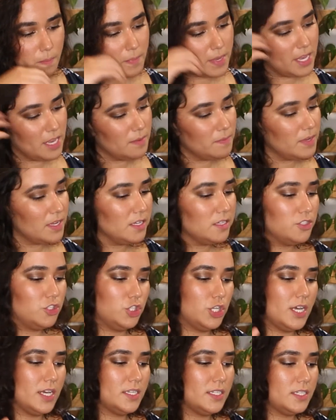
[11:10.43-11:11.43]
maybe
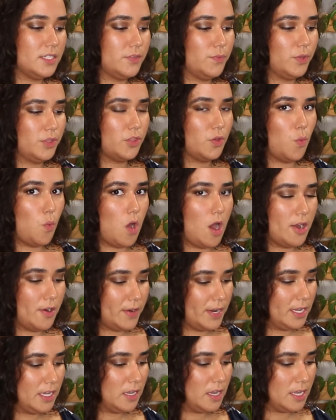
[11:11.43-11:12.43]
just with the
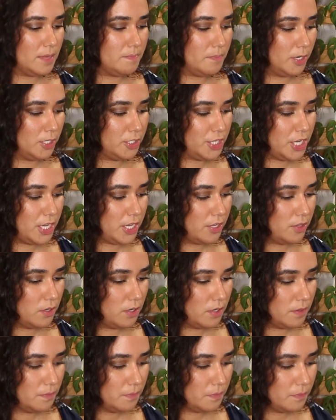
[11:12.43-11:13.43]
watering in
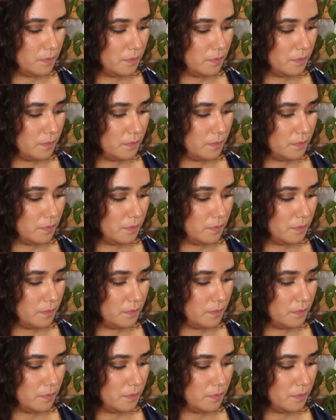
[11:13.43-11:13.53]
particular.